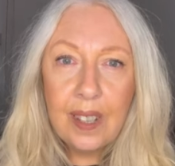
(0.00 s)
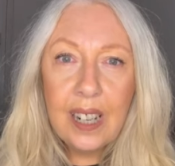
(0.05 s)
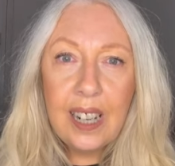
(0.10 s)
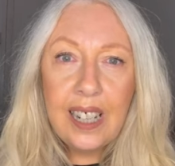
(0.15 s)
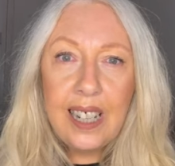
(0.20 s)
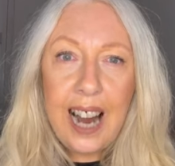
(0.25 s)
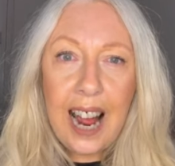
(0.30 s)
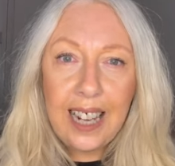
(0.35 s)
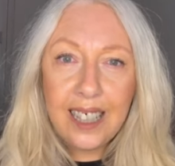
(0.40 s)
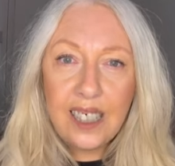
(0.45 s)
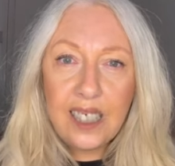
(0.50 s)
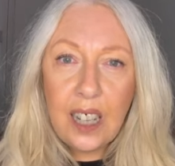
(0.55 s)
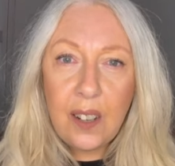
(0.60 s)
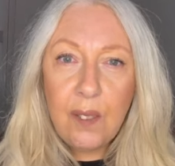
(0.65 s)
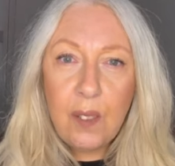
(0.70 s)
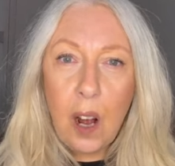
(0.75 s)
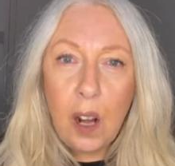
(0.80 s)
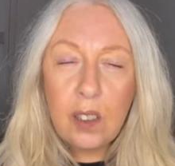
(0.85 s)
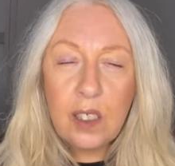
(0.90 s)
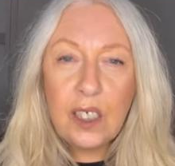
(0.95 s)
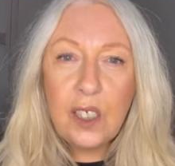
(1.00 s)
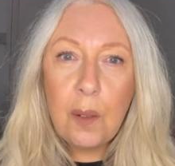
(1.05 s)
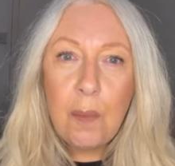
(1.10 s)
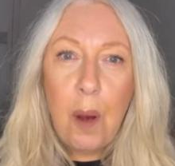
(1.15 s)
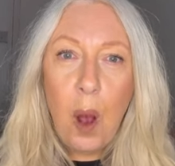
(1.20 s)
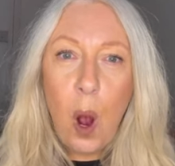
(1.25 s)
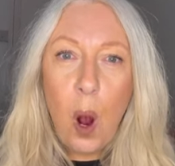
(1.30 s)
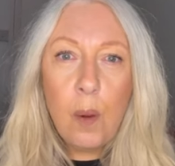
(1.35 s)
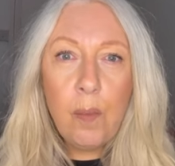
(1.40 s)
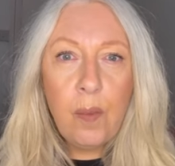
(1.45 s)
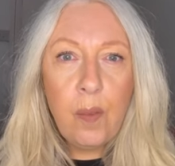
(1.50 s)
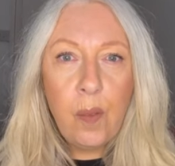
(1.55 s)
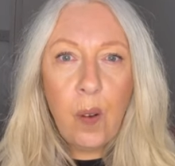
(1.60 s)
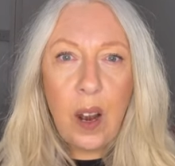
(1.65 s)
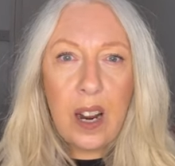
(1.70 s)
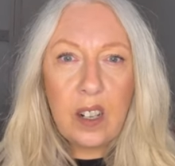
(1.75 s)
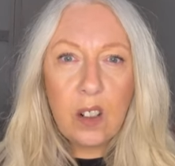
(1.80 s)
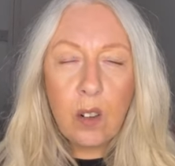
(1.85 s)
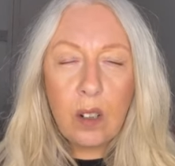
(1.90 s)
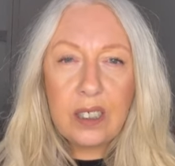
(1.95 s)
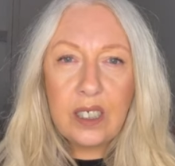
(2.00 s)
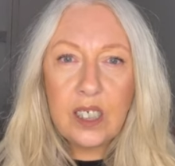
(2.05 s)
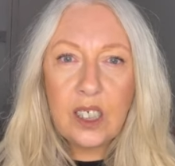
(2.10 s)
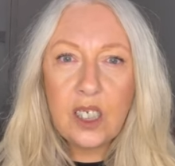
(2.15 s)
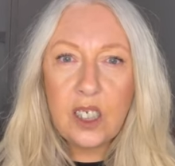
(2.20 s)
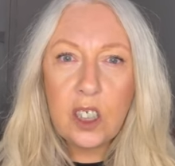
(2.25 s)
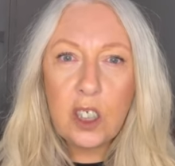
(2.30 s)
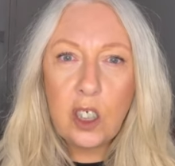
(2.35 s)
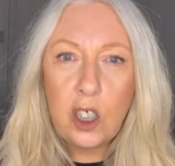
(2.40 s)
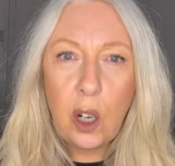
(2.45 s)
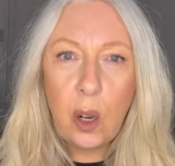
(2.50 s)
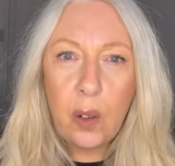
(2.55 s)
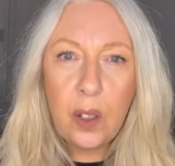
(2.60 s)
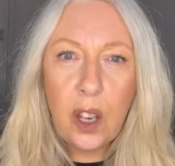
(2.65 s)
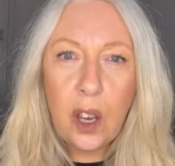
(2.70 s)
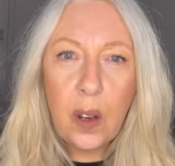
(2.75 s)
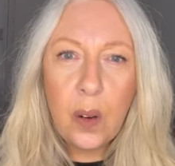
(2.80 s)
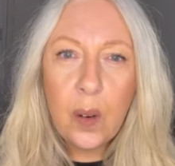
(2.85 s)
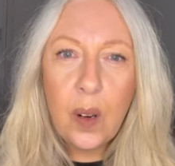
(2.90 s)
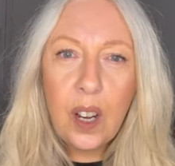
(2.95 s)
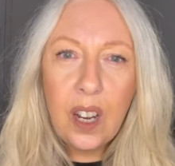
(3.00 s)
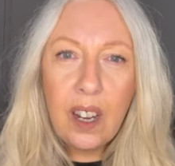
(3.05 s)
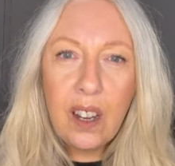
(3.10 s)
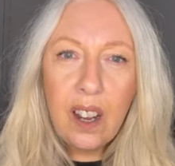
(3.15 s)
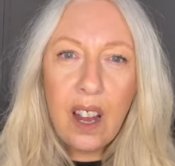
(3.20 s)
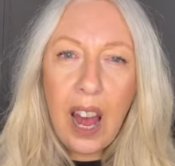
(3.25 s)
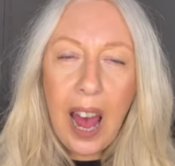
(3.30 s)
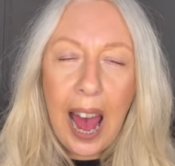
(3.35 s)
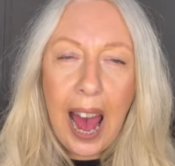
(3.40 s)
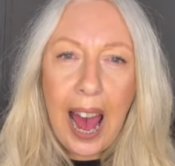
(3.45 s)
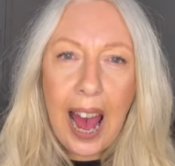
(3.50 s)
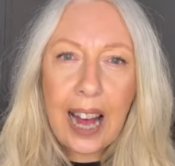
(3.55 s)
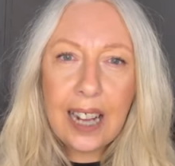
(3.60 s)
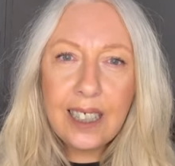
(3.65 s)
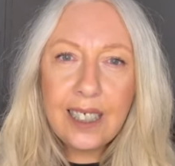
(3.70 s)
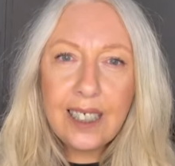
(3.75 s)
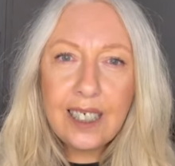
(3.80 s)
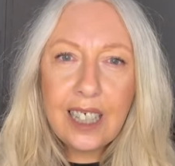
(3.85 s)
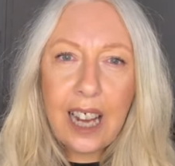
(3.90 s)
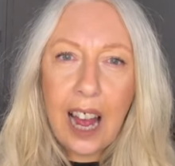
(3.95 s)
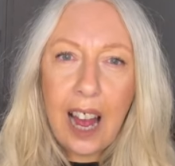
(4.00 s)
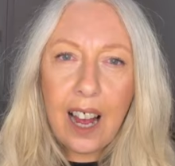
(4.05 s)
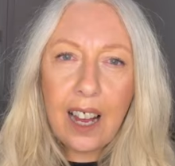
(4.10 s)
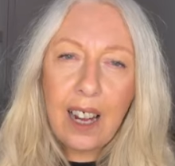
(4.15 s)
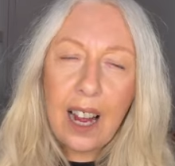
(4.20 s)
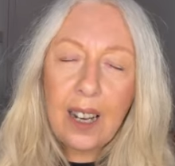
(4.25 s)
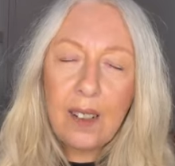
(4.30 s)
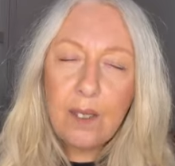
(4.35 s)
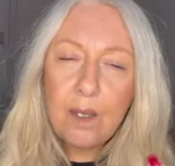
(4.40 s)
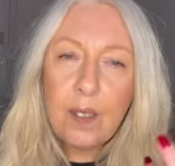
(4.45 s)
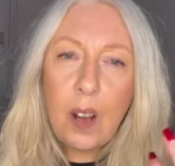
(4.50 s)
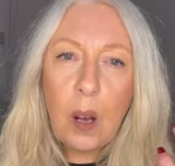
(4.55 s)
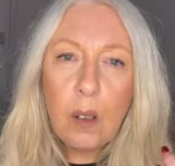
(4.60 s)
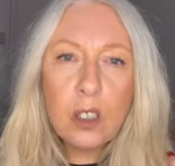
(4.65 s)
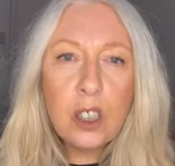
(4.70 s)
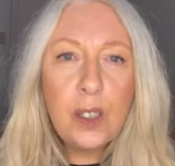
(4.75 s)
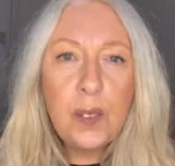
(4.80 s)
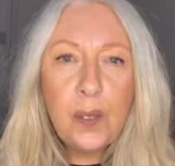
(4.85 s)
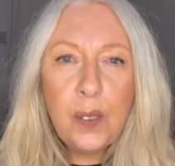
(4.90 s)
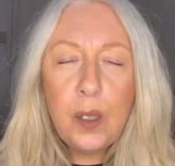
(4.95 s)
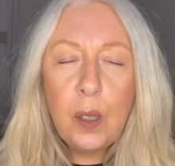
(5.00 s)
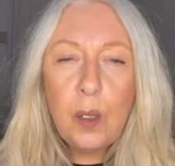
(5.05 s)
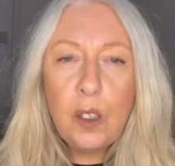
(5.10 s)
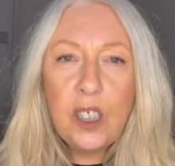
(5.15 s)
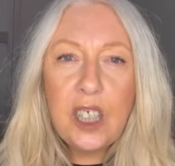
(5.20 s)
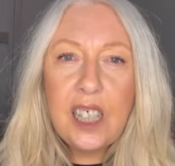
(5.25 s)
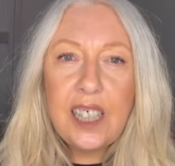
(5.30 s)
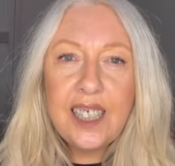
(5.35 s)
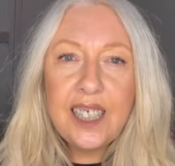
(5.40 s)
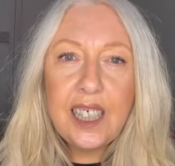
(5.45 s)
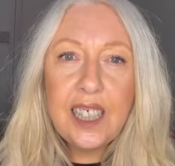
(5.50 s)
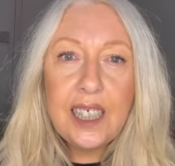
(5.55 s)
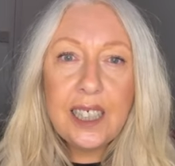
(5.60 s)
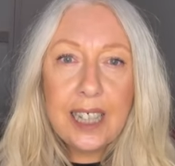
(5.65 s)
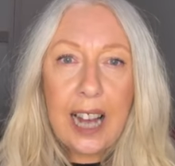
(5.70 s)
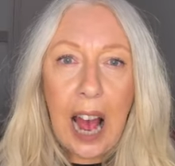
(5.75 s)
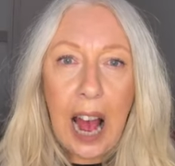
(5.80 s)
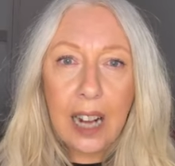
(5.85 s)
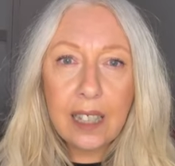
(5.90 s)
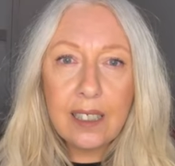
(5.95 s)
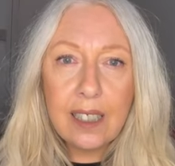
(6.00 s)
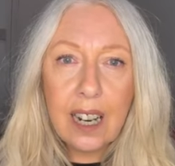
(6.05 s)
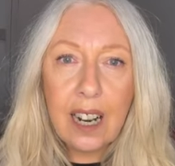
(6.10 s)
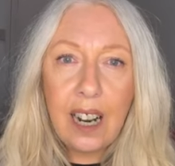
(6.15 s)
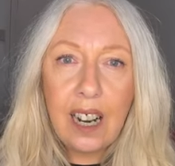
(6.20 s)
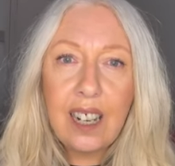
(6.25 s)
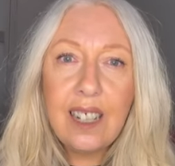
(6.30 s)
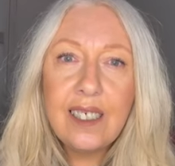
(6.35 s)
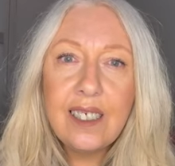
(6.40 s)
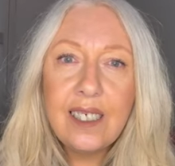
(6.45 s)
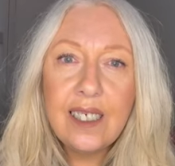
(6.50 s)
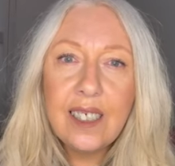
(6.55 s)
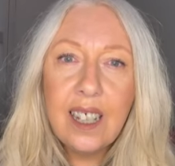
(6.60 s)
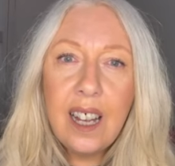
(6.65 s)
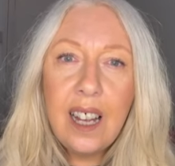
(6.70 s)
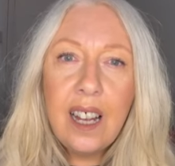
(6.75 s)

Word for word: Next, I've got some home fragrance to show you. And I've got diffusers and candles.